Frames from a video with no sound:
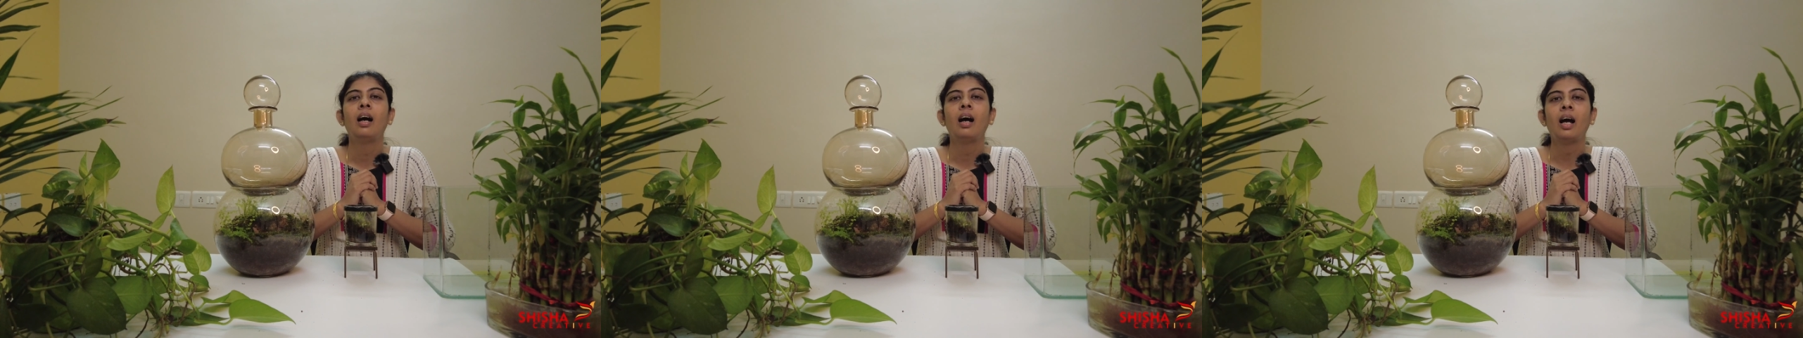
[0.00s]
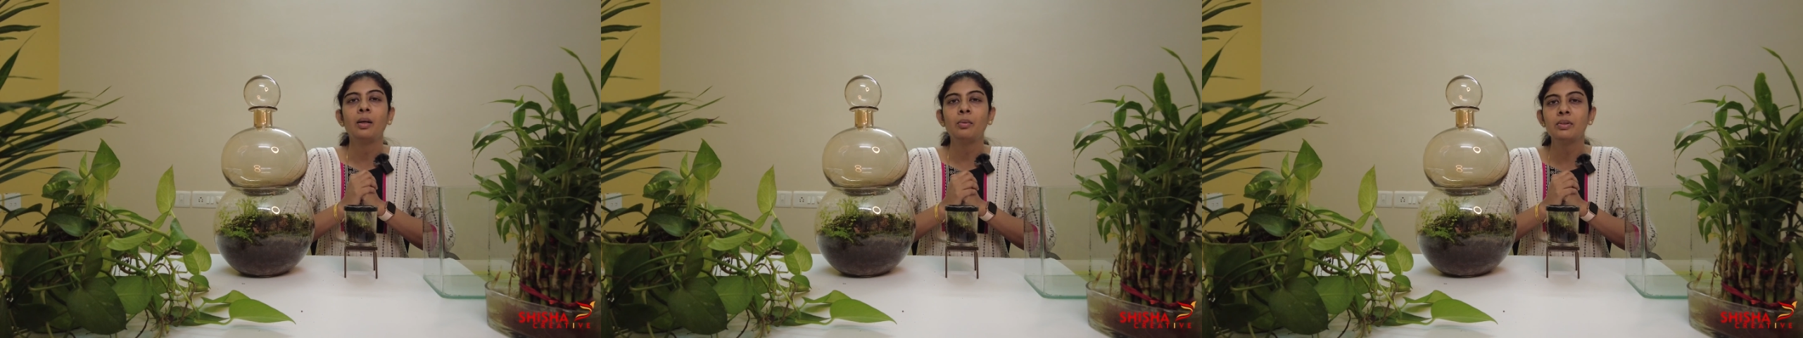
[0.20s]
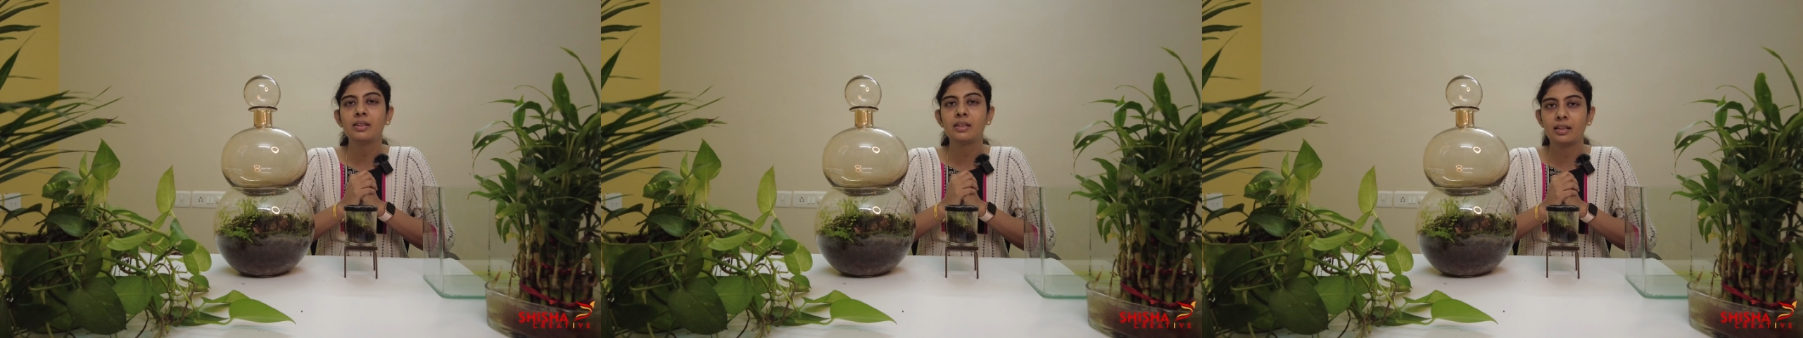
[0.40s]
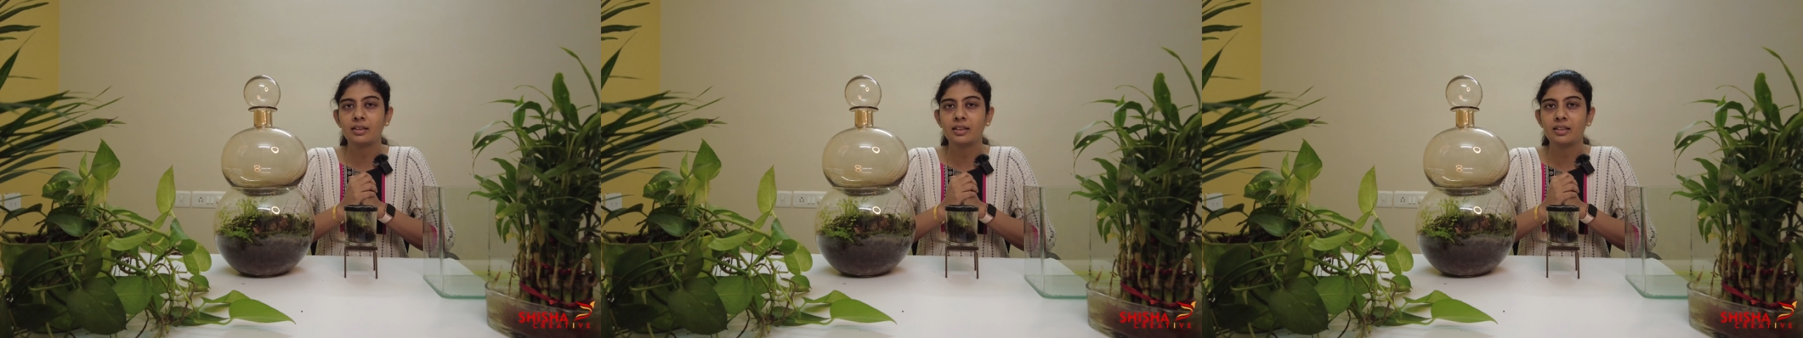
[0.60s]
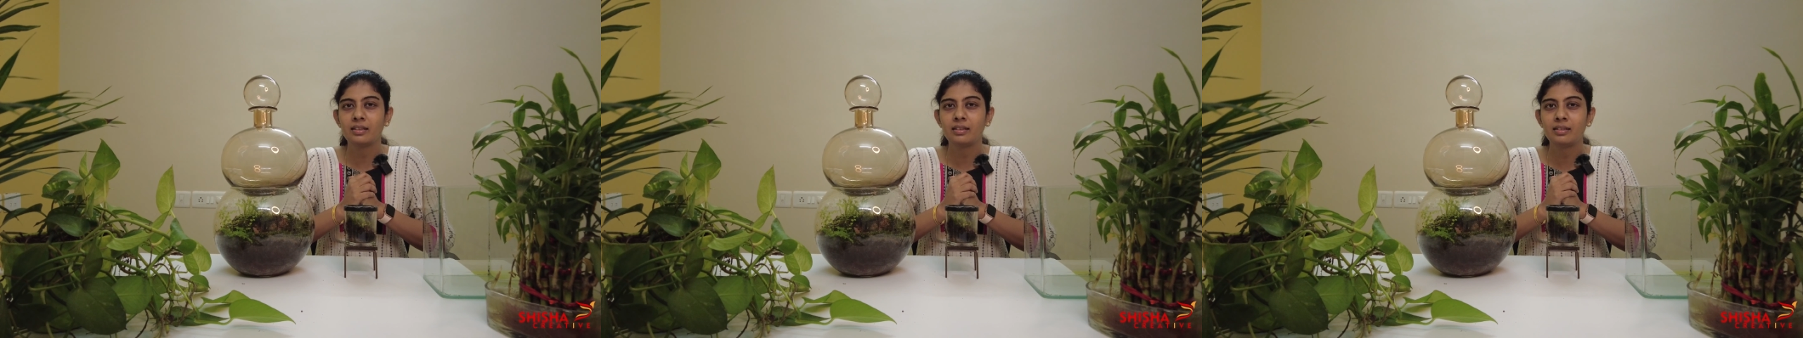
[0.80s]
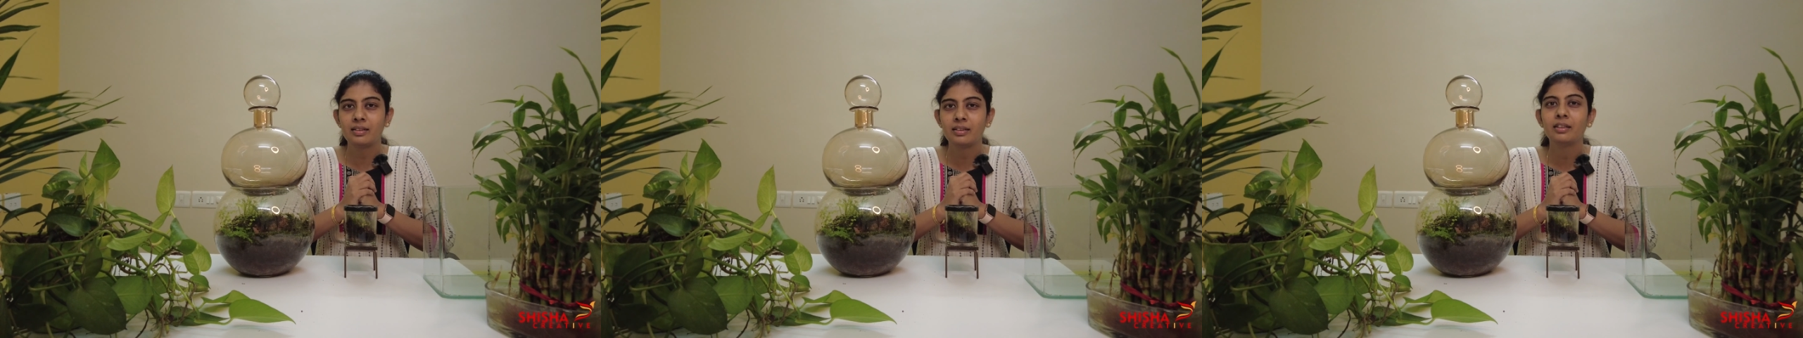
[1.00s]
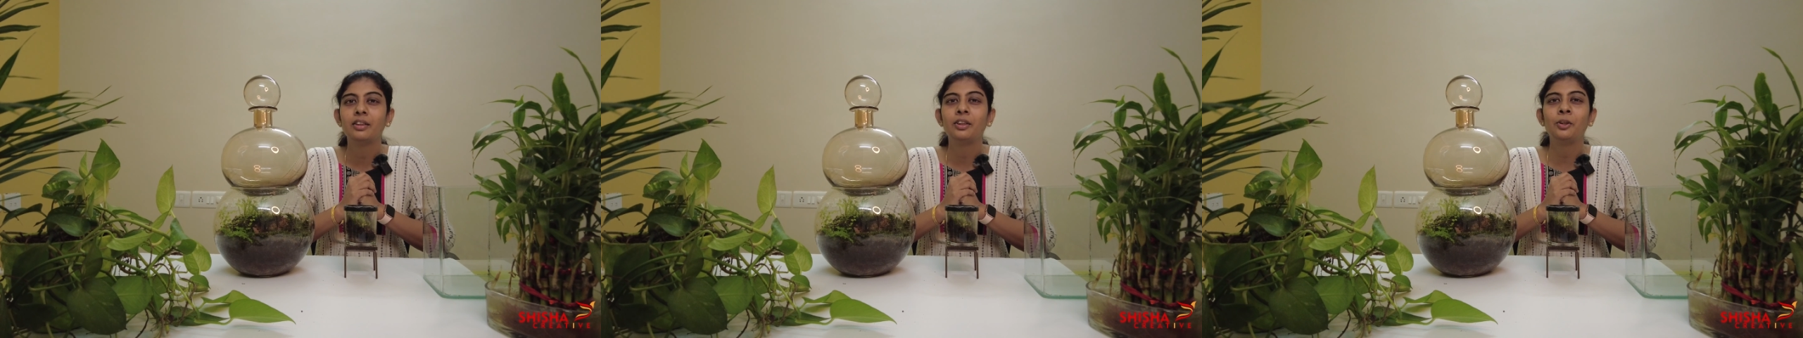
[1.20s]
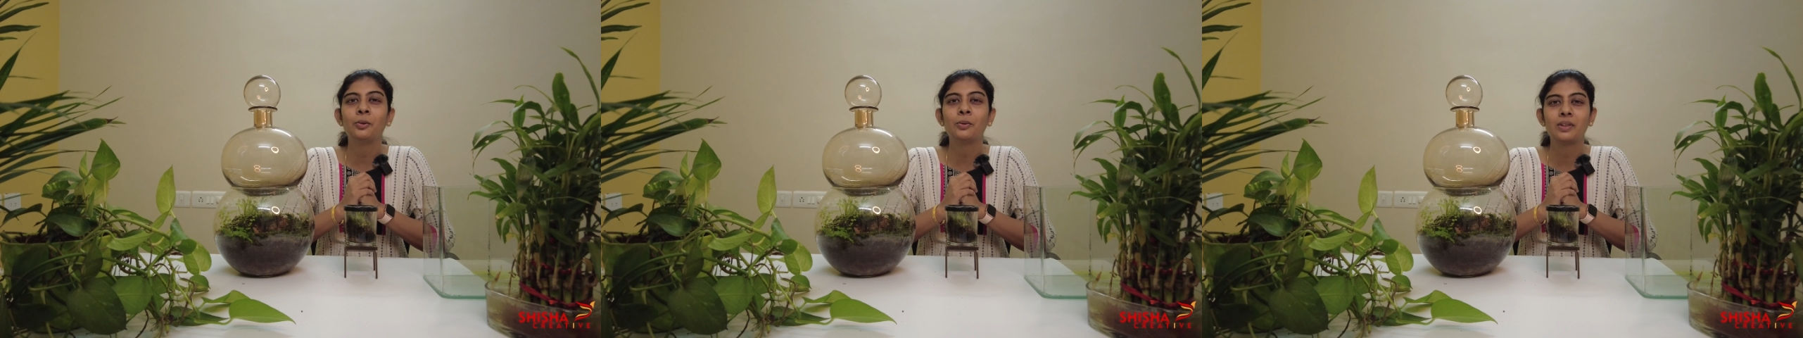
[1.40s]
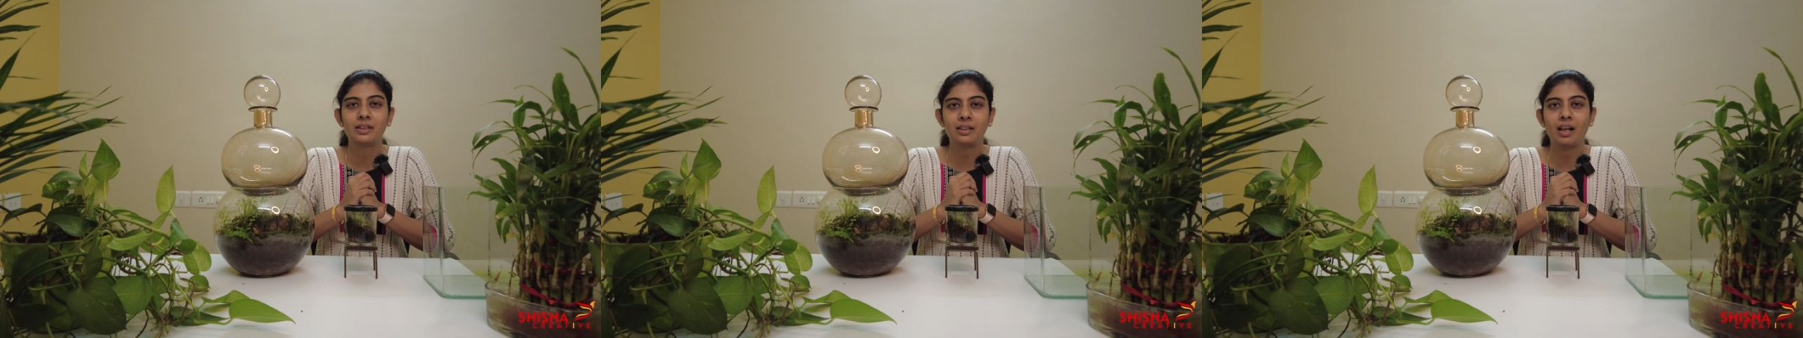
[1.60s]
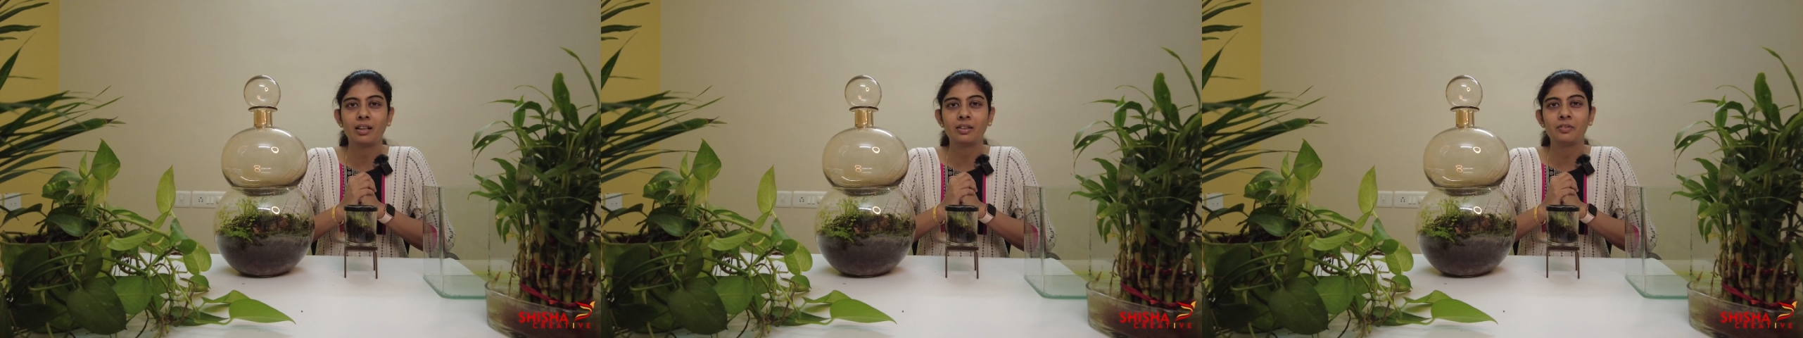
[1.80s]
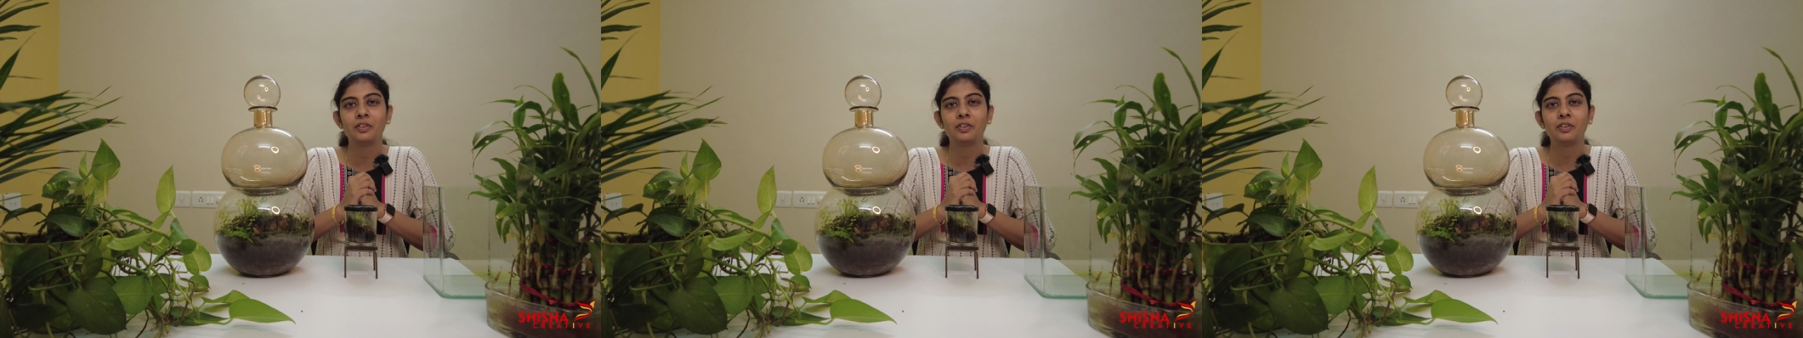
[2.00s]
I would suggest you start